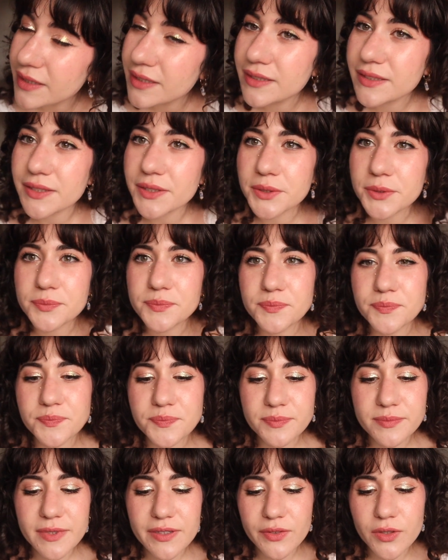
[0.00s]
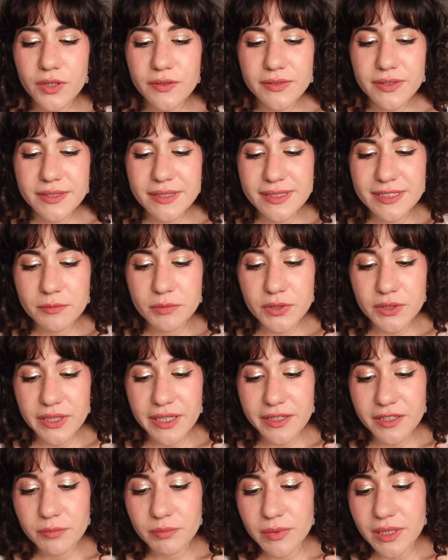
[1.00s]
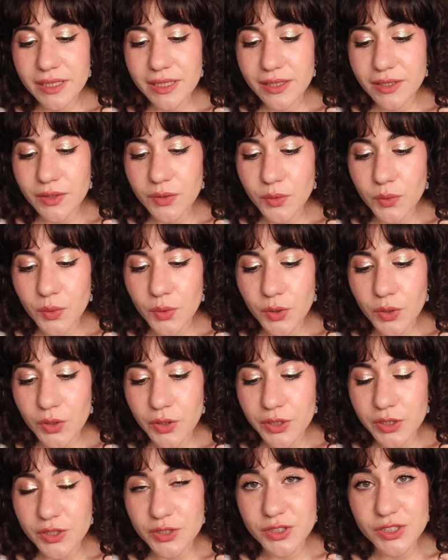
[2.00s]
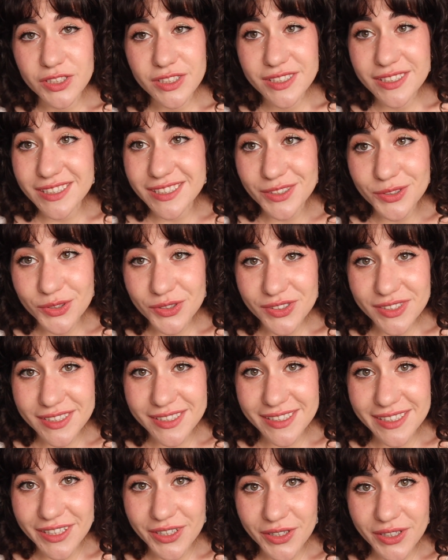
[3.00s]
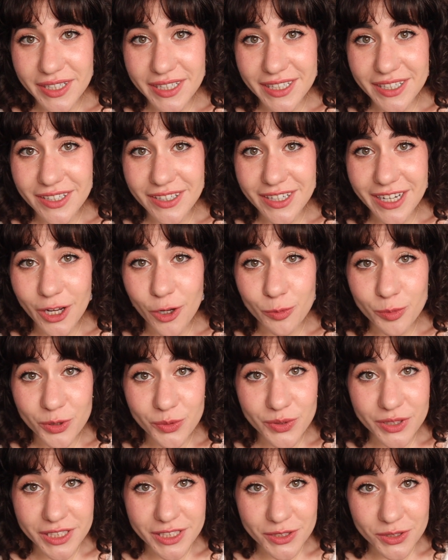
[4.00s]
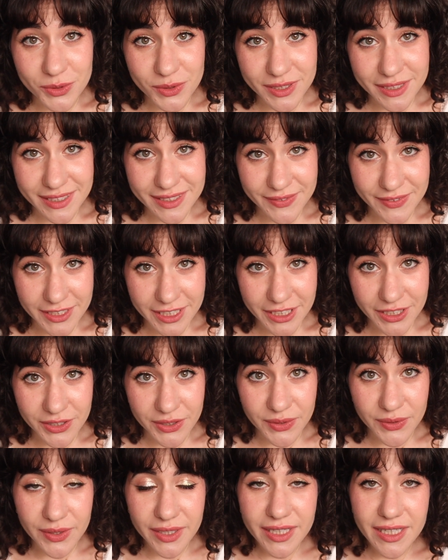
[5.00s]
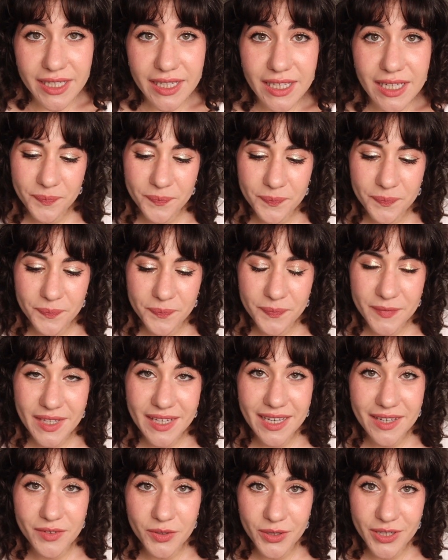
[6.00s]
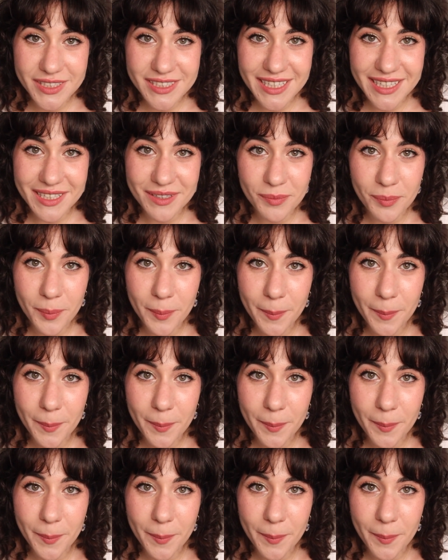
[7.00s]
So if you have similar hair to me or you're just interested in hair care, I hope you really enjoyed this video. Have a great day.